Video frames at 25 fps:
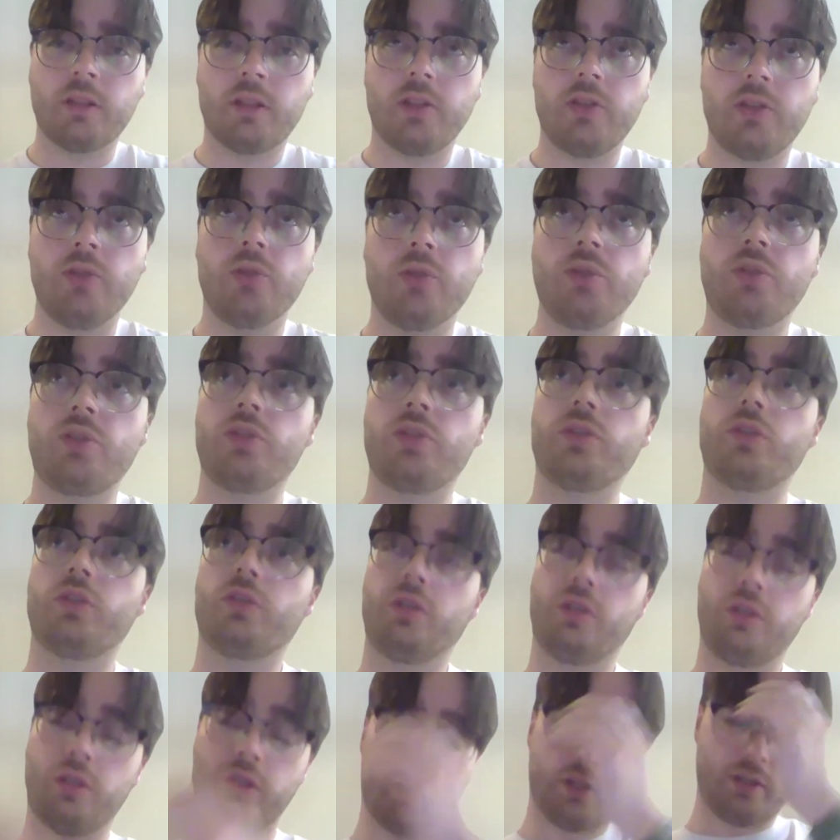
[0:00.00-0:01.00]
you
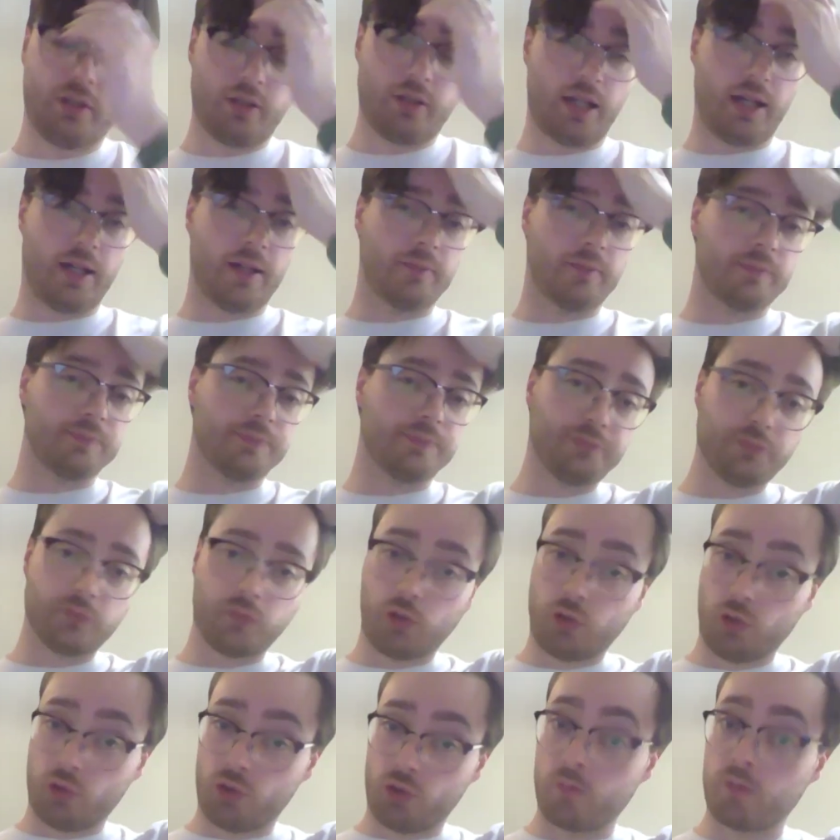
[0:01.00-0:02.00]

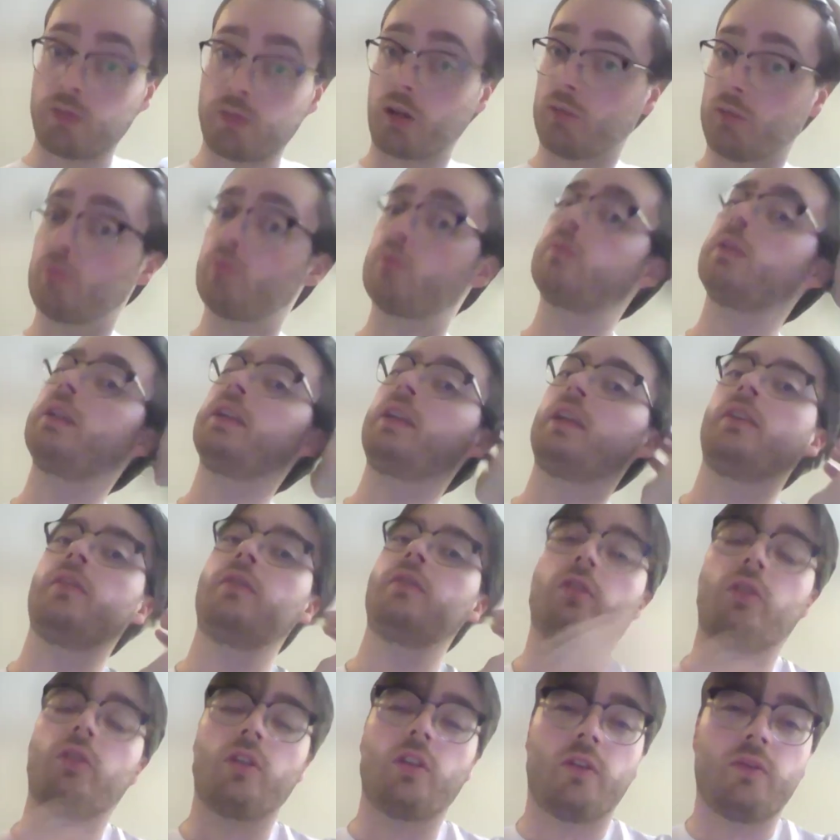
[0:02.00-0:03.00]
should probably
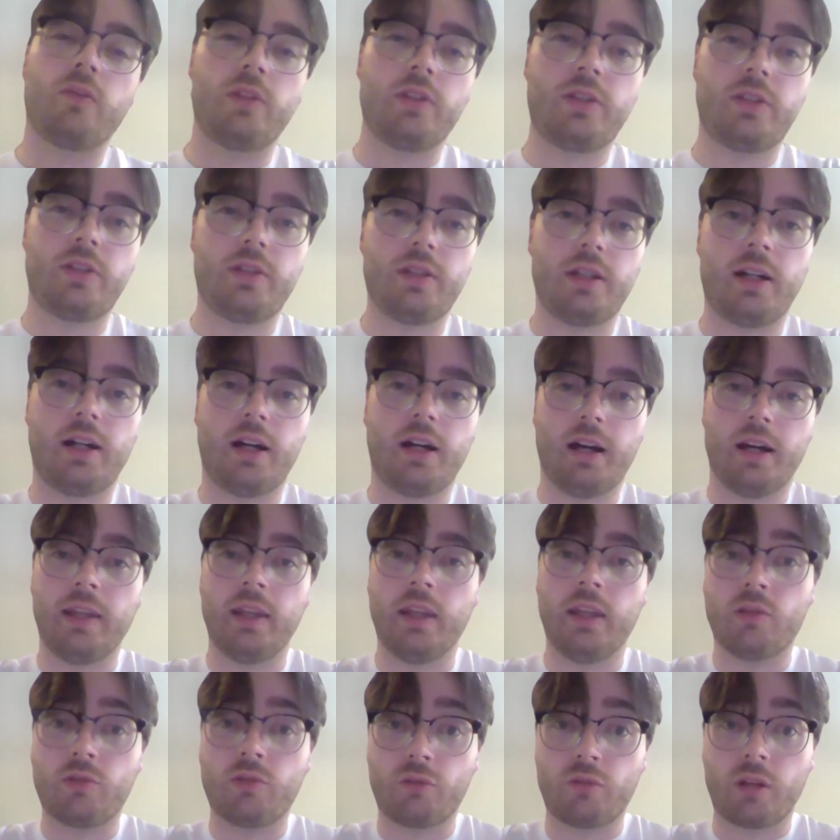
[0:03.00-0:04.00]
give your novice
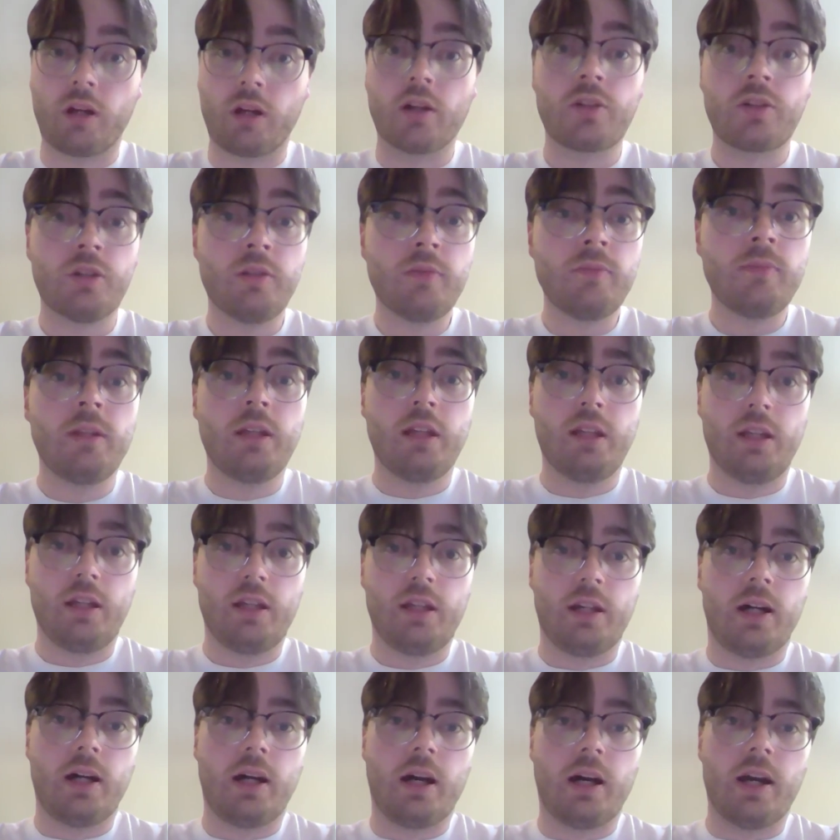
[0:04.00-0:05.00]
an introduction,
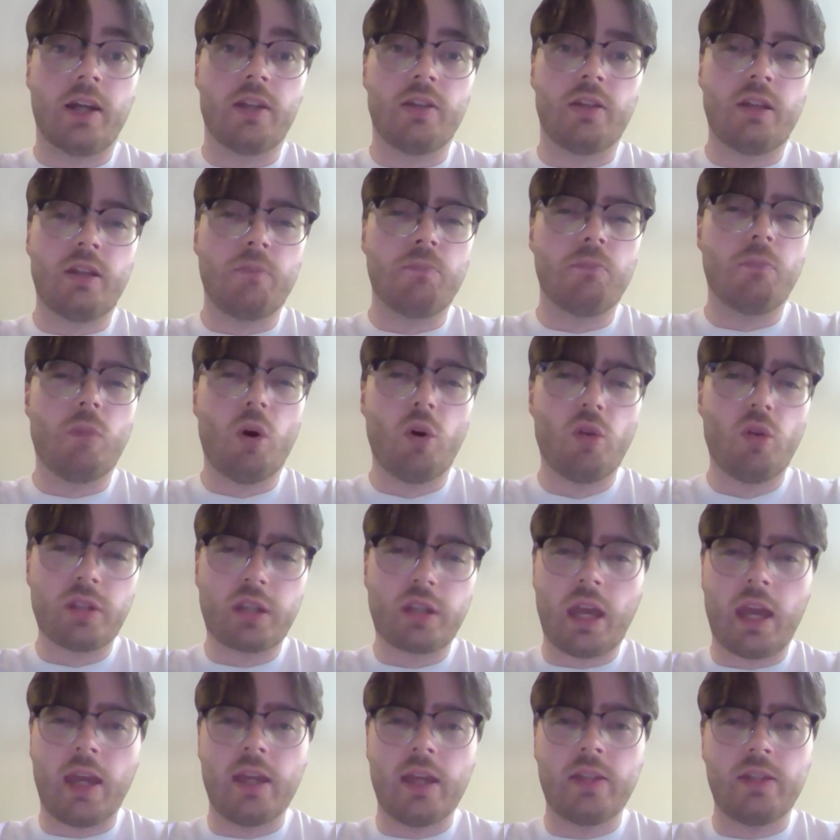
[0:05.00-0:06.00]
and in
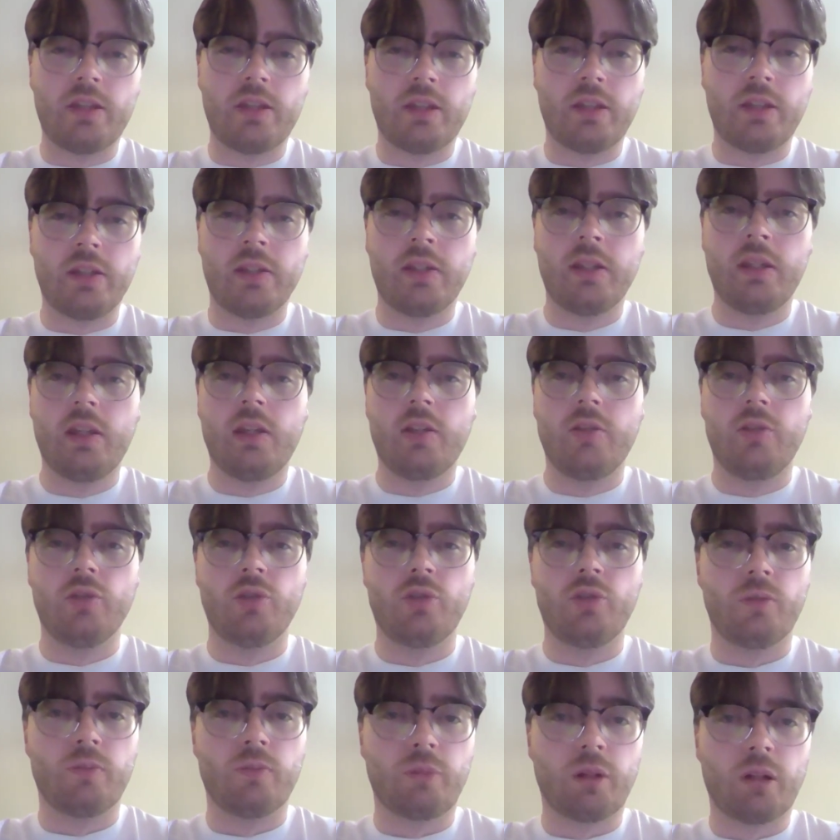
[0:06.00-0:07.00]
most cases, you
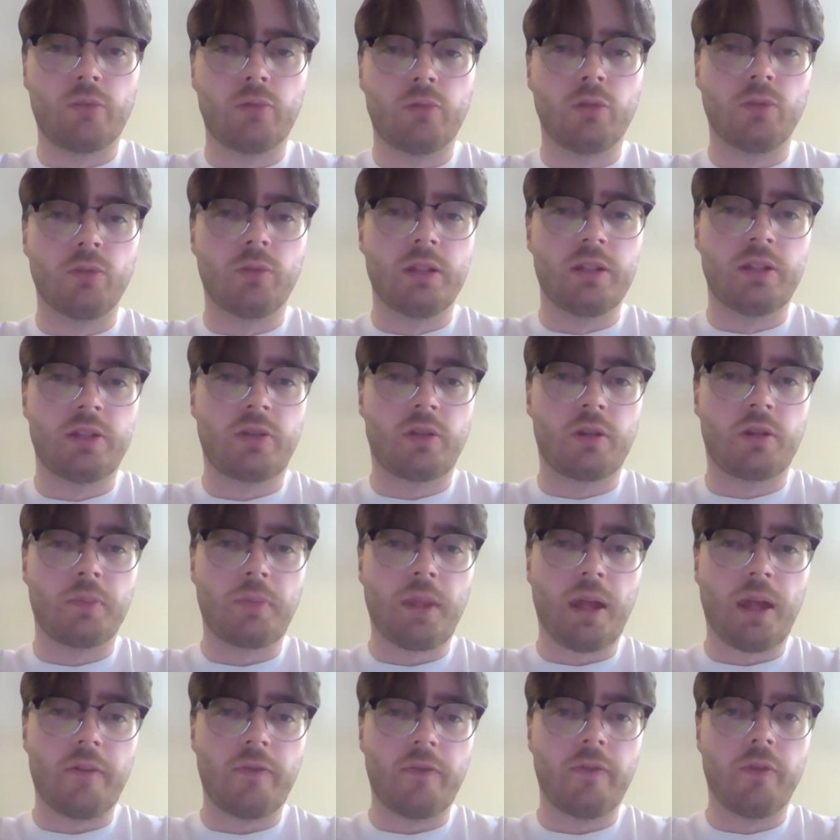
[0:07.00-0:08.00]
should probably
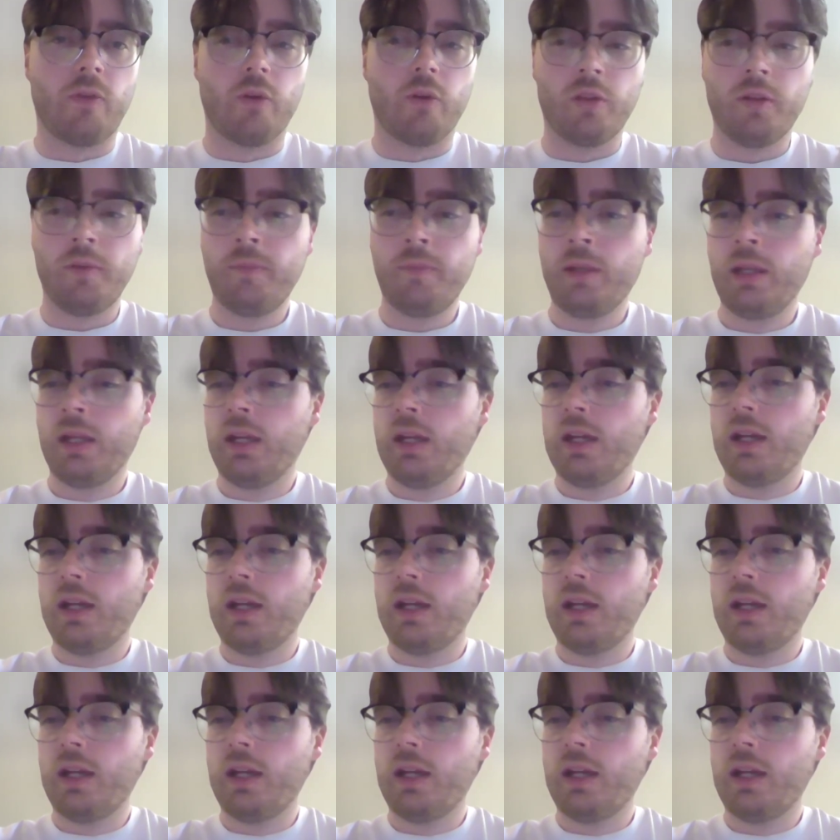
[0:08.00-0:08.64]
script that for them.